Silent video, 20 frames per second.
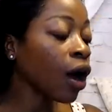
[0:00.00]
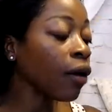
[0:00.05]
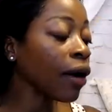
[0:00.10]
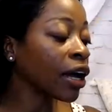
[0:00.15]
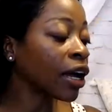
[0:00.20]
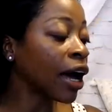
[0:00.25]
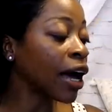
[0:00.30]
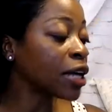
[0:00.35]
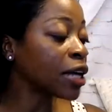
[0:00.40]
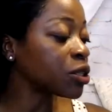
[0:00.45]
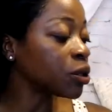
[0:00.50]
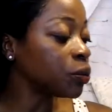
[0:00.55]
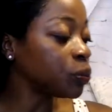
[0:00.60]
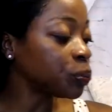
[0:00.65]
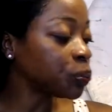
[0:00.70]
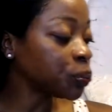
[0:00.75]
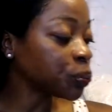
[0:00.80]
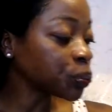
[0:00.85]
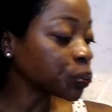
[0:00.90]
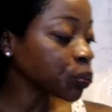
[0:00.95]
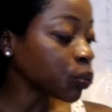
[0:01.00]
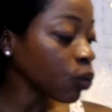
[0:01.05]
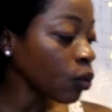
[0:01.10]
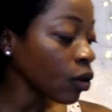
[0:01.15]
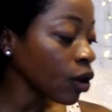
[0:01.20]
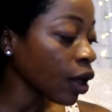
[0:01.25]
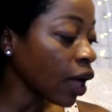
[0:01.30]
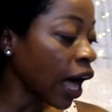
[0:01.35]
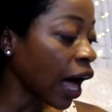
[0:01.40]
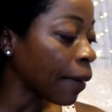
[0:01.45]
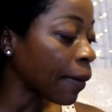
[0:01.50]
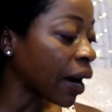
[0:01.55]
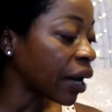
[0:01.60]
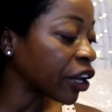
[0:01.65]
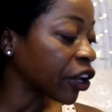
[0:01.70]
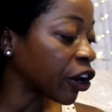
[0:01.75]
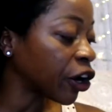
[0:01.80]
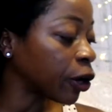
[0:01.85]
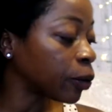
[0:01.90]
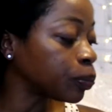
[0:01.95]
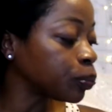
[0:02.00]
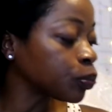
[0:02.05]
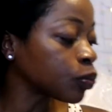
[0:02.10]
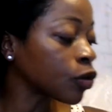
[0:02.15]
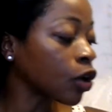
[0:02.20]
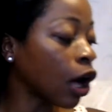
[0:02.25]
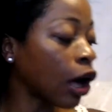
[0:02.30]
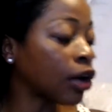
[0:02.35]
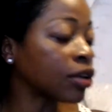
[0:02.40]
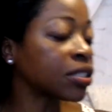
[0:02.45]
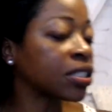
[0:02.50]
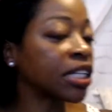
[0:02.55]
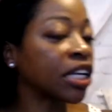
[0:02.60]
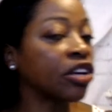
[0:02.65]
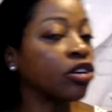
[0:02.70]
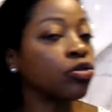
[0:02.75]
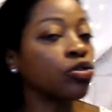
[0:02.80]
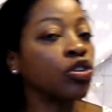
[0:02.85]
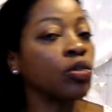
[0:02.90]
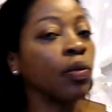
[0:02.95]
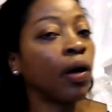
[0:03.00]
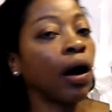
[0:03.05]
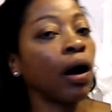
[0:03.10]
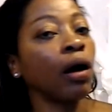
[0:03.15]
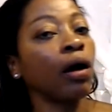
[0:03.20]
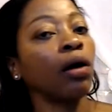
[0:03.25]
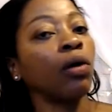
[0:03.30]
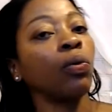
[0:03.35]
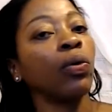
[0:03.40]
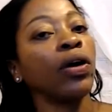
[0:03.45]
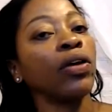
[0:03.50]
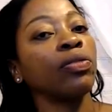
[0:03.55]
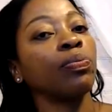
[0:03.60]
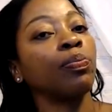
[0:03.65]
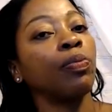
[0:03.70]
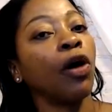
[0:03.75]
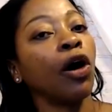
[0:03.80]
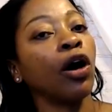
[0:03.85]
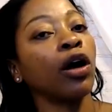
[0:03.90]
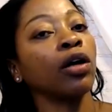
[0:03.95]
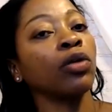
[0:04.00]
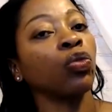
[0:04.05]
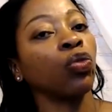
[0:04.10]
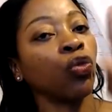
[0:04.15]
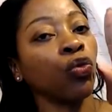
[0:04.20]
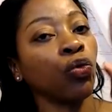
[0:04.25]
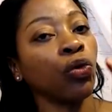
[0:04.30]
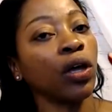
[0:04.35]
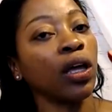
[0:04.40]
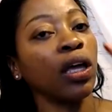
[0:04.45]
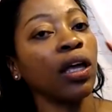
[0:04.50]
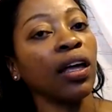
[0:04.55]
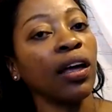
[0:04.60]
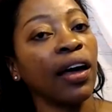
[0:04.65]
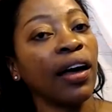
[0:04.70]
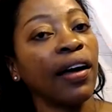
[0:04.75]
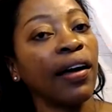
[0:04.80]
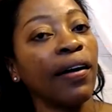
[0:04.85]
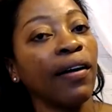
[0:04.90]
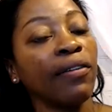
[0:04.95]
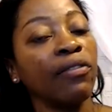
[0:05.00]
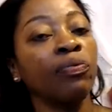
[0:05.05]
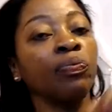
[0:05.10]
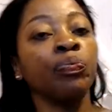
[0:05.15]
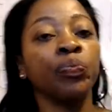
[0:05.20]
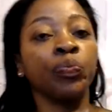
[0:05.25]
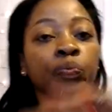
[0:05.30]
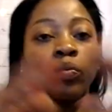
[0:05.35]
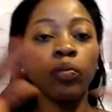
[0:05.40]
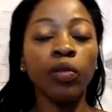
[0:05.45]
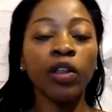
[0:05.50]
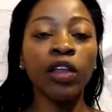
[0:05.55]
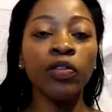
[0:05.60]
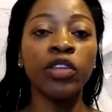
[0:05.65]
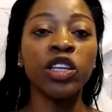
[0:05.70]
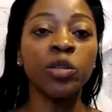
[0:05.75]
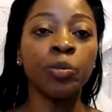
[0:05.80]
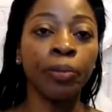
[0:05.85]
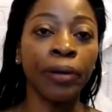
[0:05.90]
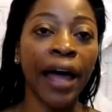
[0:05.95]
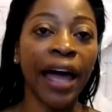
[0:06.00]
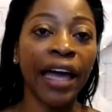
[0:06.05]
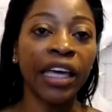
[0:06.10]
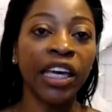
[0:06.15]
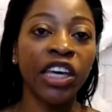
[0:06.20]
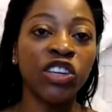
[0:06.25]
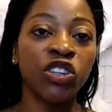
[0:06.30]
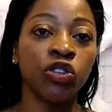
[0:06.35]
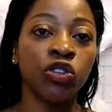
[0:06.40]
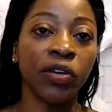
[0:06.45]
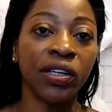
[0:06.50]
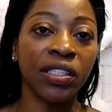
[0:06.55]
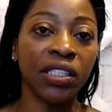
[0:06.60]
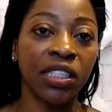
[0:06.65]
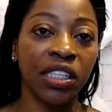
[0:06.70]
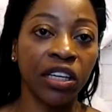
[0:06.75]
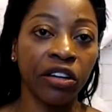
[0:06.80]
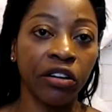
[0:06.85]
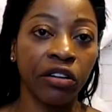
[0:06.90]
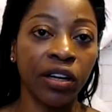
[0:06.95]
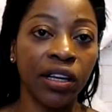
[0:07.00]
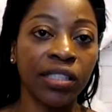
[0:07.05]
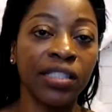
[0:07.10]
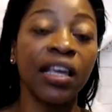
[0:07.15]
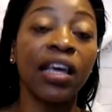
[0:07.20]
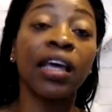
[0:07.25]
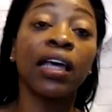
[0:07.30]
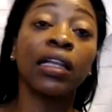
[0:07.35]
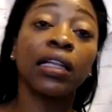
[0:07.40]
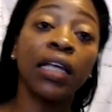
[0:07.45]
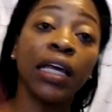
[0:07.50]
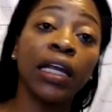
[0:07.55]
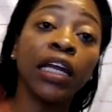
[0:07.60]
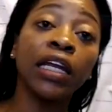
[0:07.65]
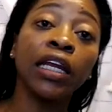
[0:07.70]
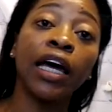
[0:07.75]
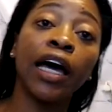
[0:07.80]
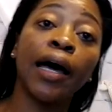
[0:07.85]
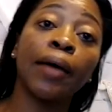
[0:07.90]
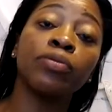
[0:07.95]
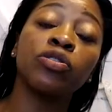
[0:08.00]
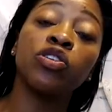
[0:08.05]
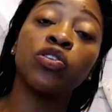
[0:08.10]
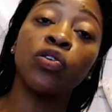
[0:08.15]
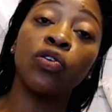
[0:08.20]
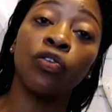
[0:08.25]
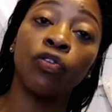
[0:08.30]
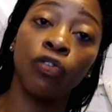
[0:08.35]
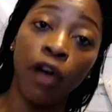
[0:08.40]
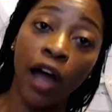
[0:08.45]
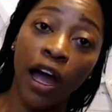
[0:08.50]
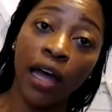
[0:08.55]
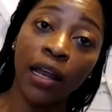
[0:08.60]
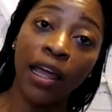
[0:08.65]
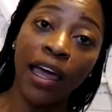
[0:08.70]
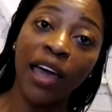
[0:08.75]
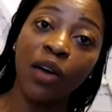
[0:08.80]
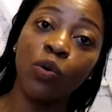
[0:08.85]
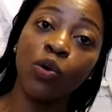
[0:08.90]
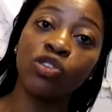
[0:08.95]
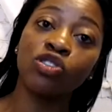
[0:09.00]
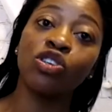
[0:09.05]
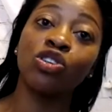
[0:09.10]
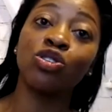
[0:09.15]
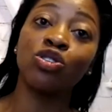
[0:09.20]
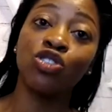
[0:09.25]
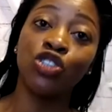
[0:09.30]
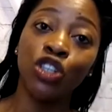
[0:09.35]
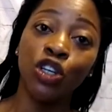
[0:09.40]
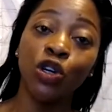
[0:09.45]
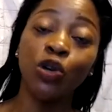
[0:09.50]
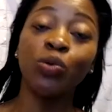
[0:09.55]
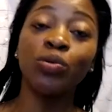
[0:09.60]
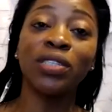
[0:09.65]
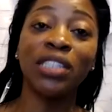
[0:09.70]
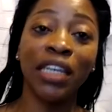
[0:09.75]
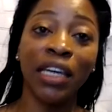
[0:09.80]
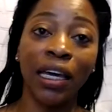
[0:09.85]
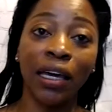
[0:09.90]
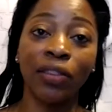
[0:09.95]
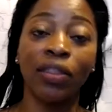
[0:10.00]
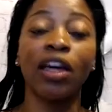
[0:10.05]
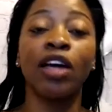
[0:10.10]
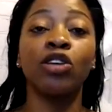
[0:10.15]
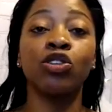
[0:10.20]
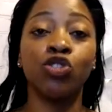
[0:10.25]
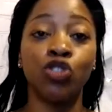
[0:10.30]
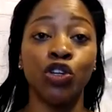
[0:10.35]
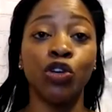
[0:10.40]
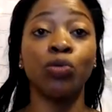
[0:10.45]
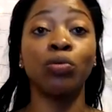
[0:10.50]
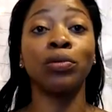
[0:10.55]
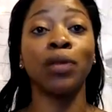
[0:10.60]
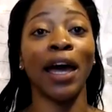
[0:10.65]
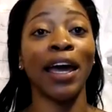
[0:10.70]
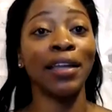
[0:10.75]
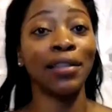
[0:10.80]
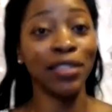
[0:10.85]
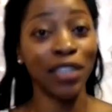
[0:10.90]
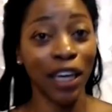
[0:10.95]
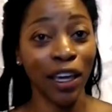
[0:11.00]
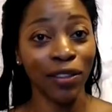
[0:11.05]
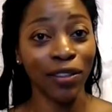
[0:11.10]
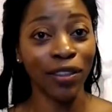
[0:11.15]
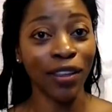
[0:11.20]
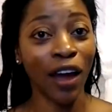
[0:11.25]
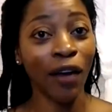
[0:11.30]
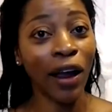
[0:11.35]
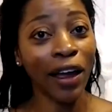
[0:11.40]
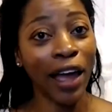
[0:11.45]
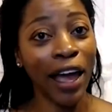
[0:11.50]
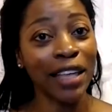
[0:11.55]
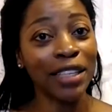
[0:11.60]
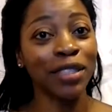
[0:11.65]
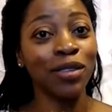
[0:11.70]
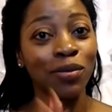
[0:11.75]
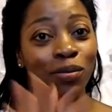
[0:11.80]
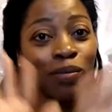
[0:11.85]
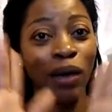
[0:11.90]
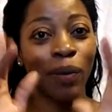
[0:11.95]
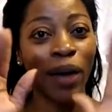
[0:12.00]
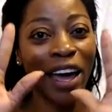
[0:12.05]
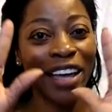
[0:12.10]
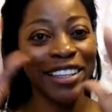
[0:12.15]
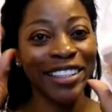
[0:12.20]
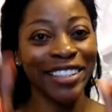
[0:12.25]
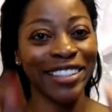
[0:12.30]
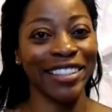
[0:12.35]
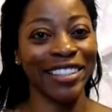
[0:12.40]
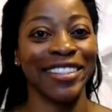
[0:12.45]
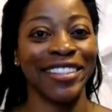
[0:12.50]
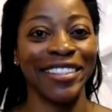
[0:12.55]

All right, guys. I'm out of here. I'll see you tomorrow with part three of this Black History series leading up to Friday, which is June 10th, June 19th. All right, guys. Bye-bye.